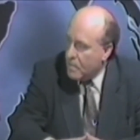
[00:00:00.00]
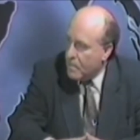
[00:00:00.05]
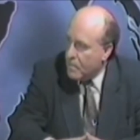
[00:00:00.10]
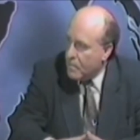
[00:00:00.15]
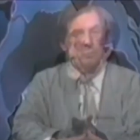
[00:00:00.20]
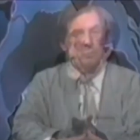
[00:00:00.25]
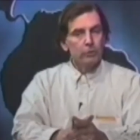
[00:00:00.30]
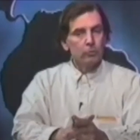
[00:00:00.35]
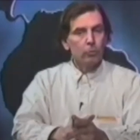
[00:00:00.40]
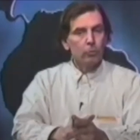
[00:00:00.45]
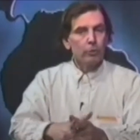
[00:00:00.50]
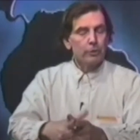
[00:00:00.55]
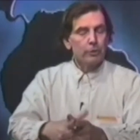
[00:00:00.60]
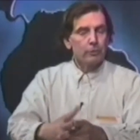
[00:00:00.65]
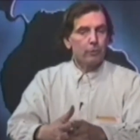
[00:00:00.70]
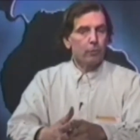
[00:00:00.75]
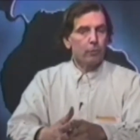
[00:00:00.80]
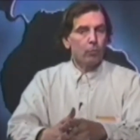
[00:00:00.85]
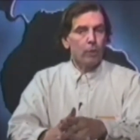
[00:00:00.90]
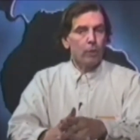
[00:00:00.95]
It was
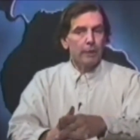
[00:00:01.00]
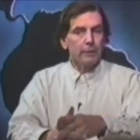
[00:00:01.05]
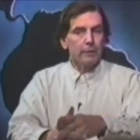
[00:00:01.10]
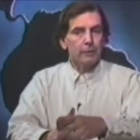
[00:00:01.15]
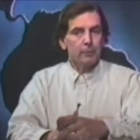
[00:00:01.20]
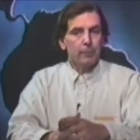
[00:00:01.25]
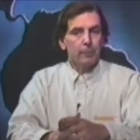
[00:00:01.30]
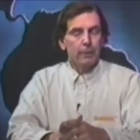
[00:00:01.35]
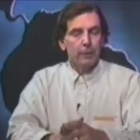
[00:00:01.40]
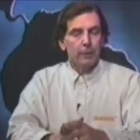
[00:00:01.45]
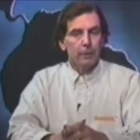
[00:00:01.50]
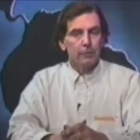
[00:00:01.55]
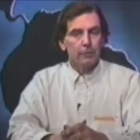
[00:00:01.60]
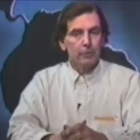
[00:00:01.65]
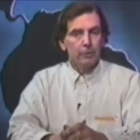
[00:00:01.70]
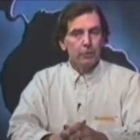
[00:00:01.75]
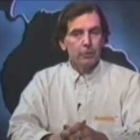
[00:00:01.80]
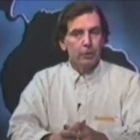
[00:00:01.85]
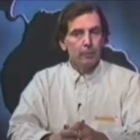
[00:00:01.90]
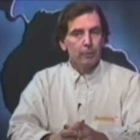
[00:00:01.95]
worse for whites
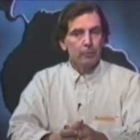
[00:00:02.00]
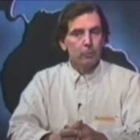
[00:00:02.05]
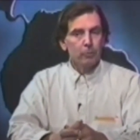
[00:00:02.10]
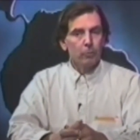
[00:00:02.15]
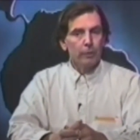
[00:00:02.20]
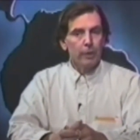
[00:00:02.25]
because the ships